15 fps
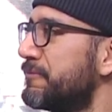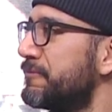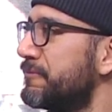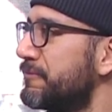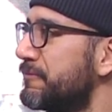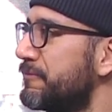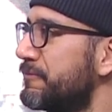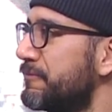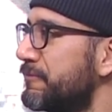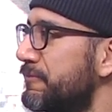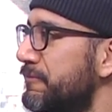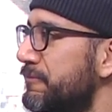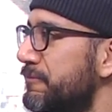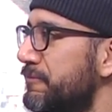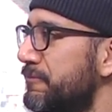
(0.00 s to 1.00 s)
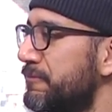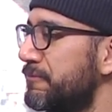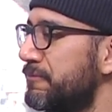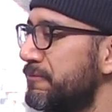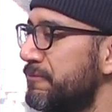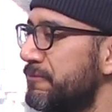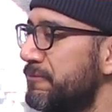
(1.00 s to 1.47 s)

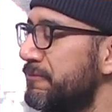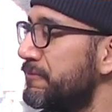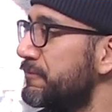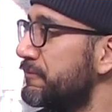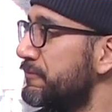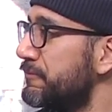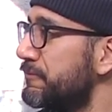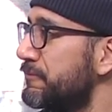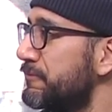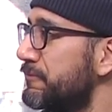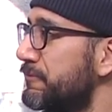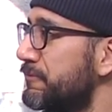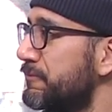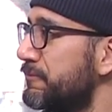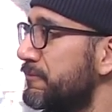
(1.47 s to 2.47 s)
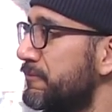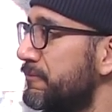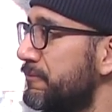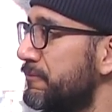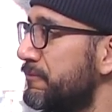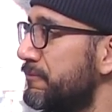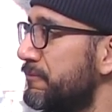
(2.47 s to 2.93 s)

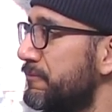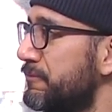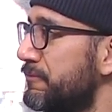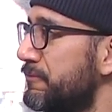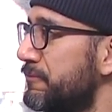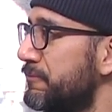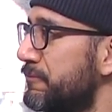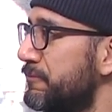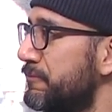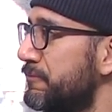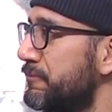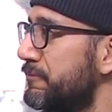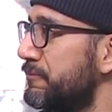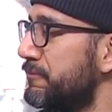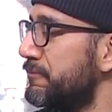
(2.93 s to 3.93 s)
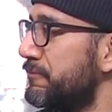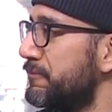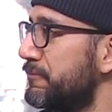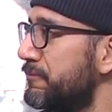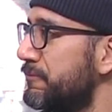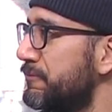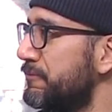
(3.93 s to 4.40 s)

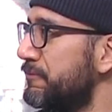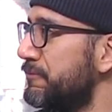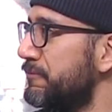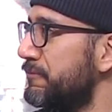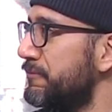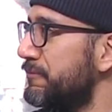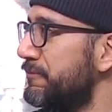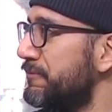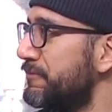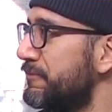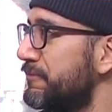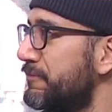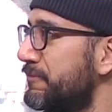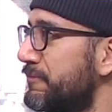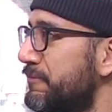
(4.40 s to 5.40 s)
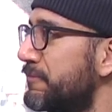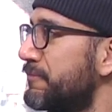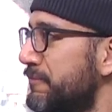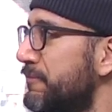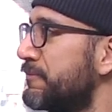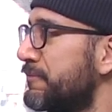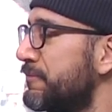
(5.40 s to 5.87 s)

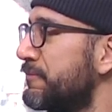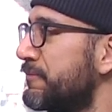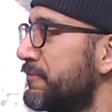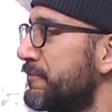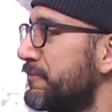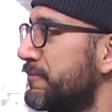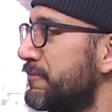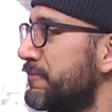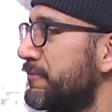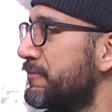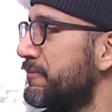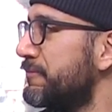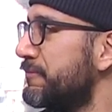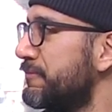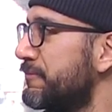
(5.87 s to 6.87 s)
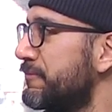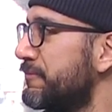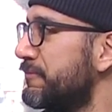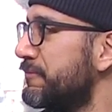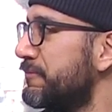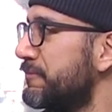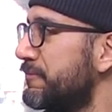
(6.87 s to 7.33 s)

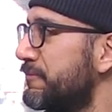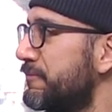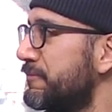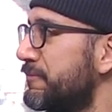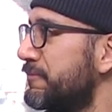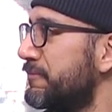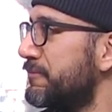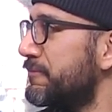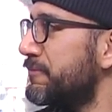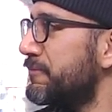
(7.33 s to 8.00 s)
No words are spoken by the person on screen.